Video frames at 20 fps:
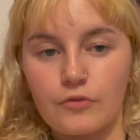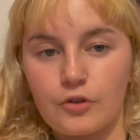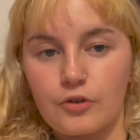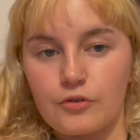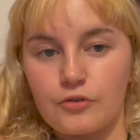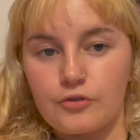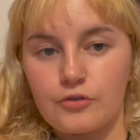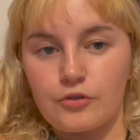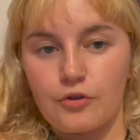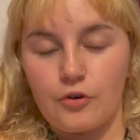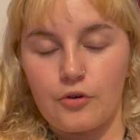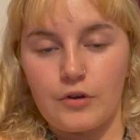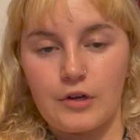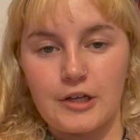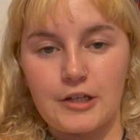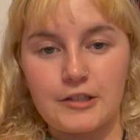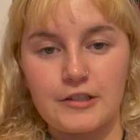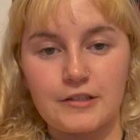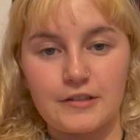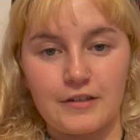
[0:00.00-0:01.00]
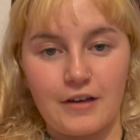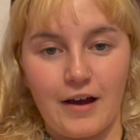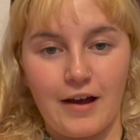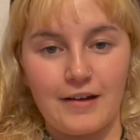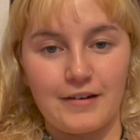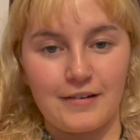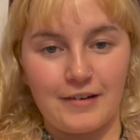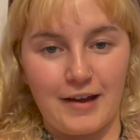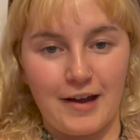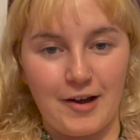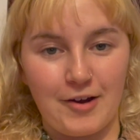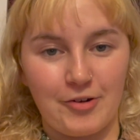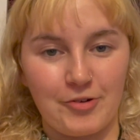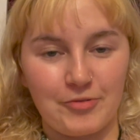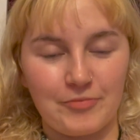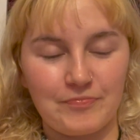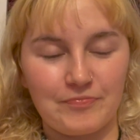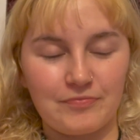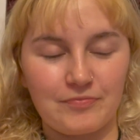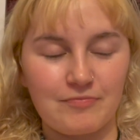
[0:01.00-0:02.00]
So it's night
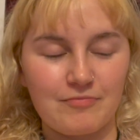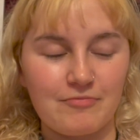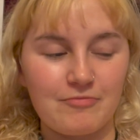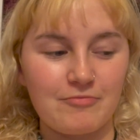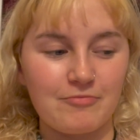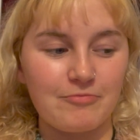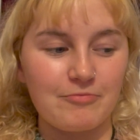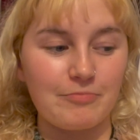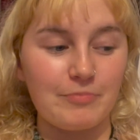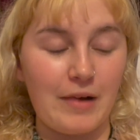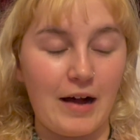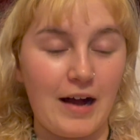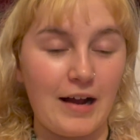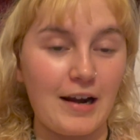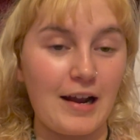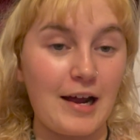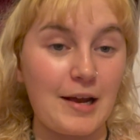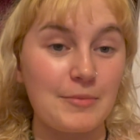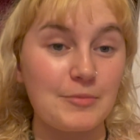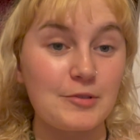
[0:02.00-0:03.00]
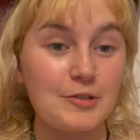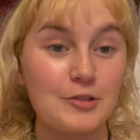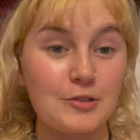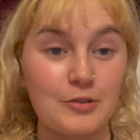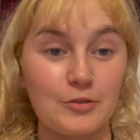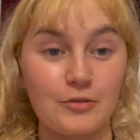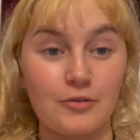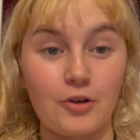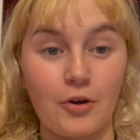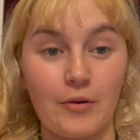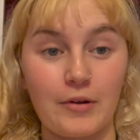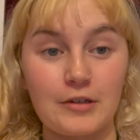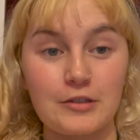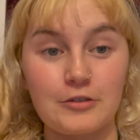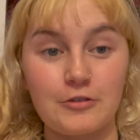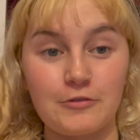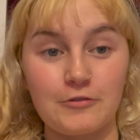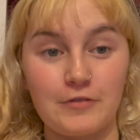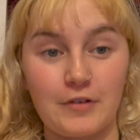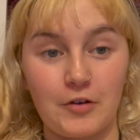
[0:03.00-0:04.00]
now, but I'm still going
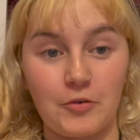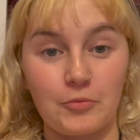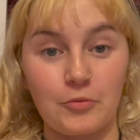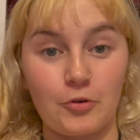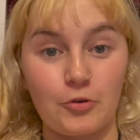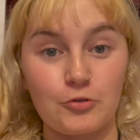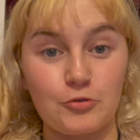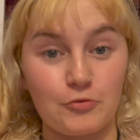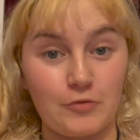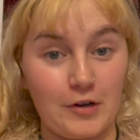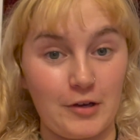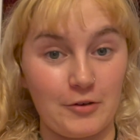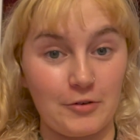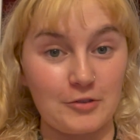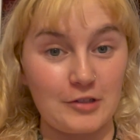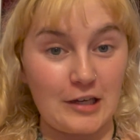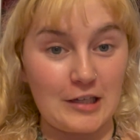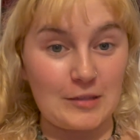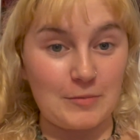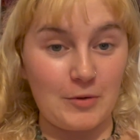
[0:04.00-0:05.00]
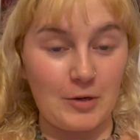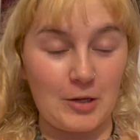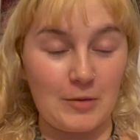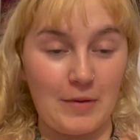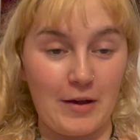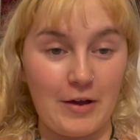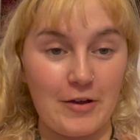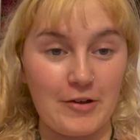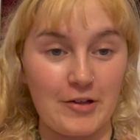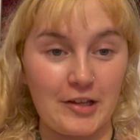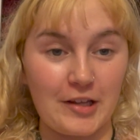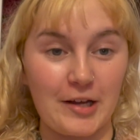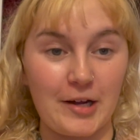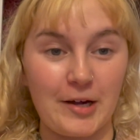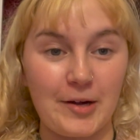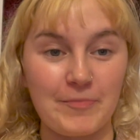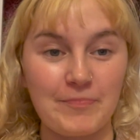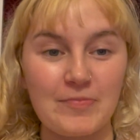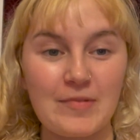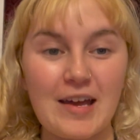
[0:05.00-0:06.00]
to film those reels I spoke about
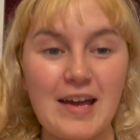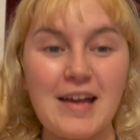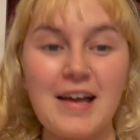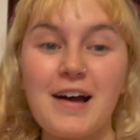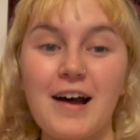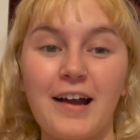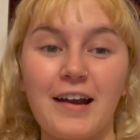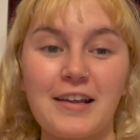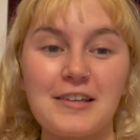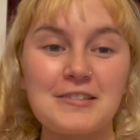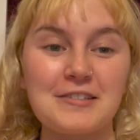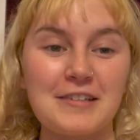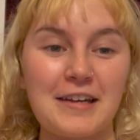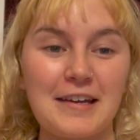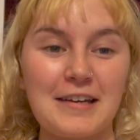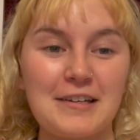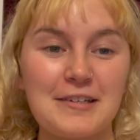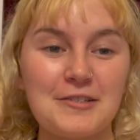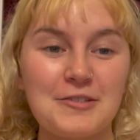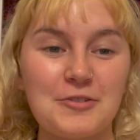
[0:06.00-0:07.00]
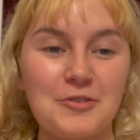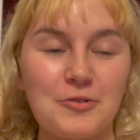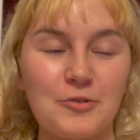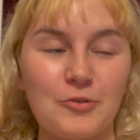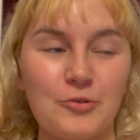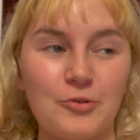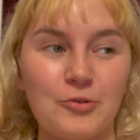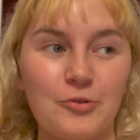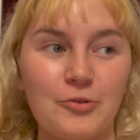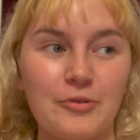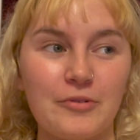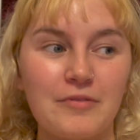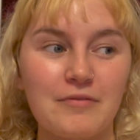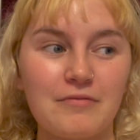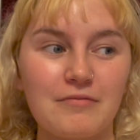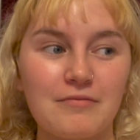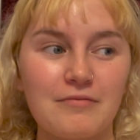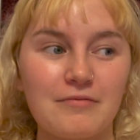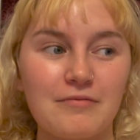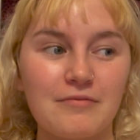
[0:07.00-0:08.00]
earlier. I just needed to
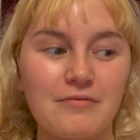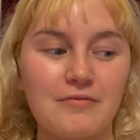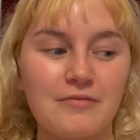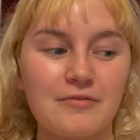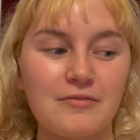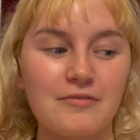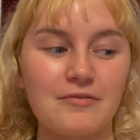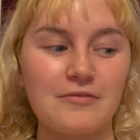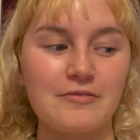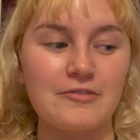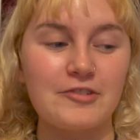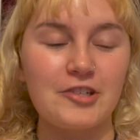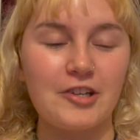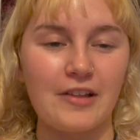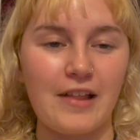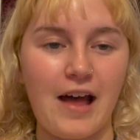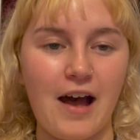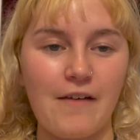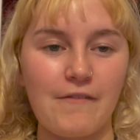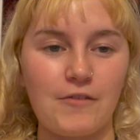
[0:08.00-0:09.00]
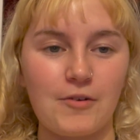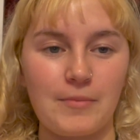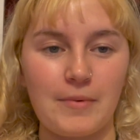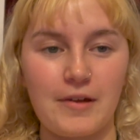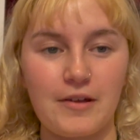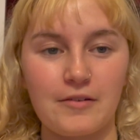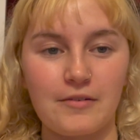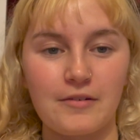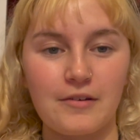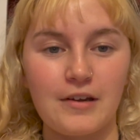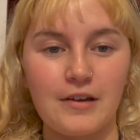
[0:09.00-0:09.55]
chill out for a bit.